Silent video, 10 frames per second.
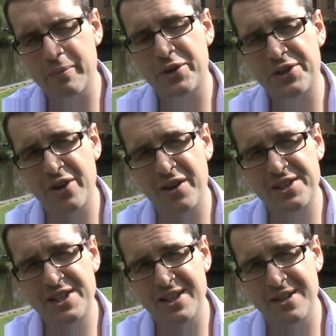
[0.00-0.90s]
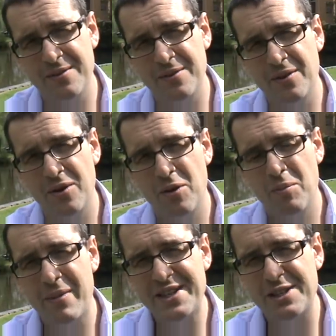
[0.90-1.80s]
modernity,
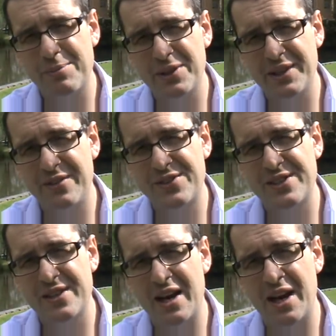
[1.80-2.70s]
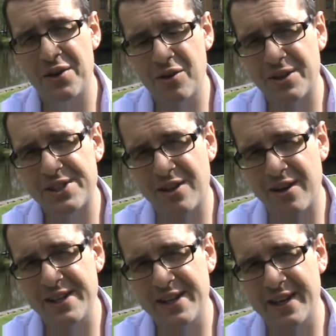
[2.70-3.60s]
magic beliefs are not
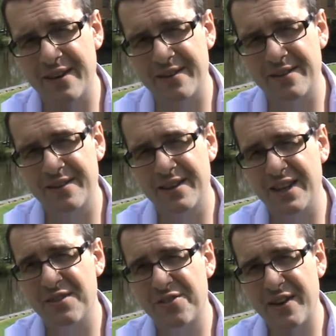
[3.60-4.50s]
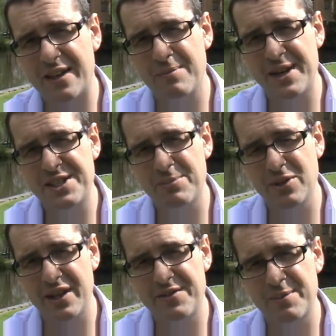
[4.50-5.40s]
dying out. In fact, magic
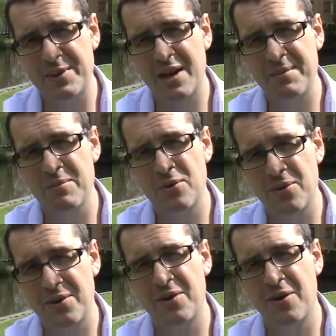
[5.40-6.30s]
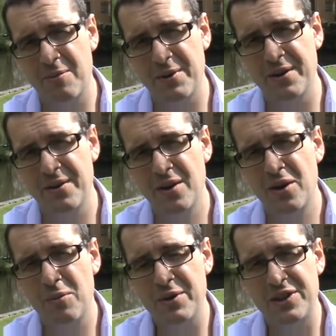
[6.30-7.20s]
beliefs are becoming more common
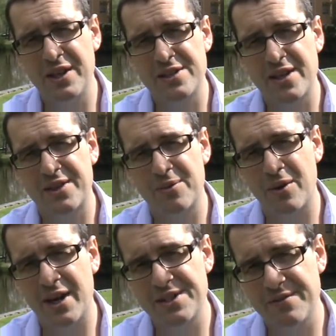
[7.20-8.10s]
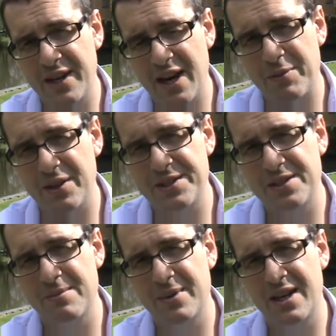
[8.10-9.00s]
with things like the rise of
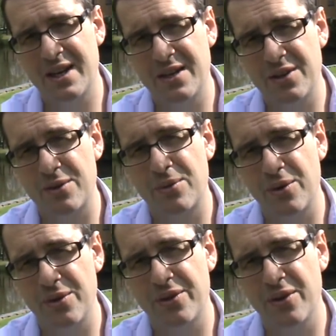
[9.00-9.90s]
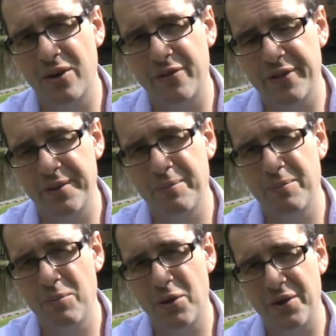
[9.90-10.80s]
capitalism and the growth of the
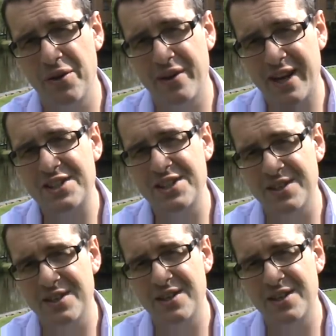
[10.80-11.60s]
modern nation